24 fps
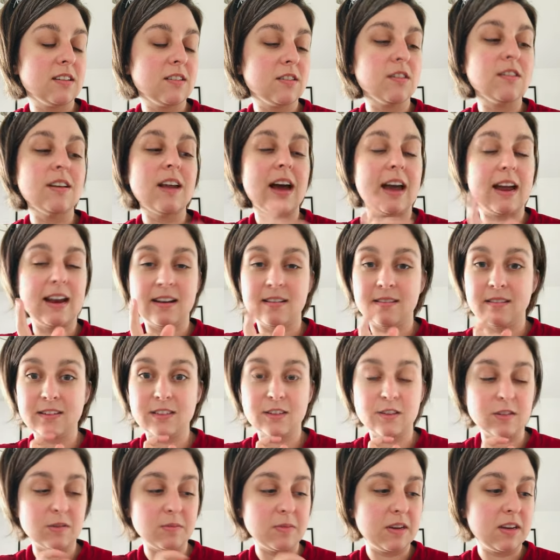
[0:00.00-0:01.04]
nine,
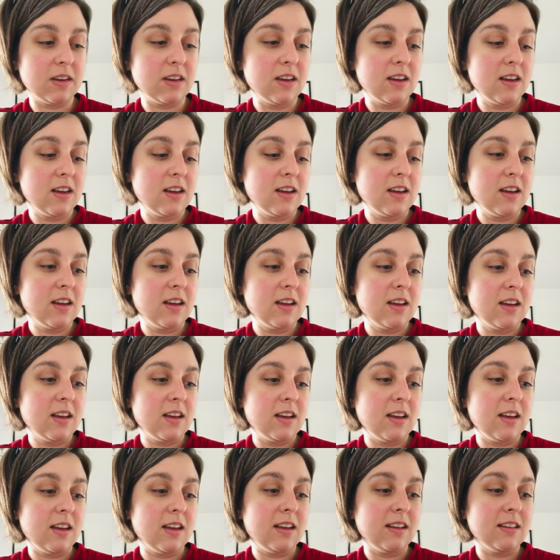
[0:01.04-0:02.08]
excuse me,
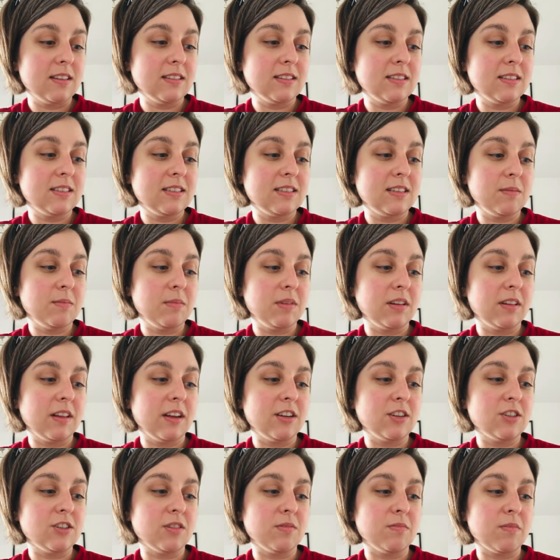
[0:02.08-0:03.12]
in
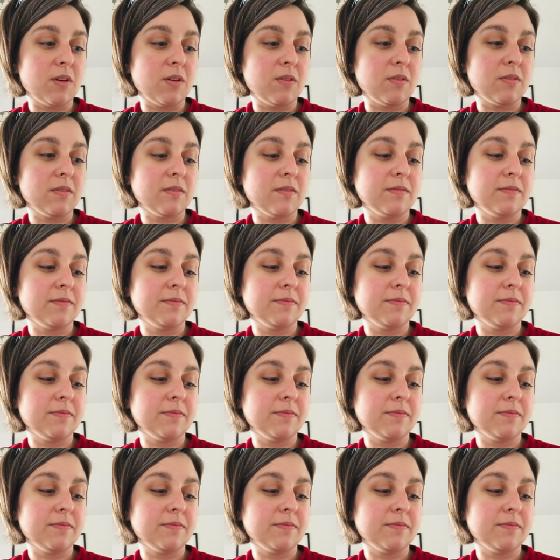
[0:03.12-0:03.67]
stimulation mode,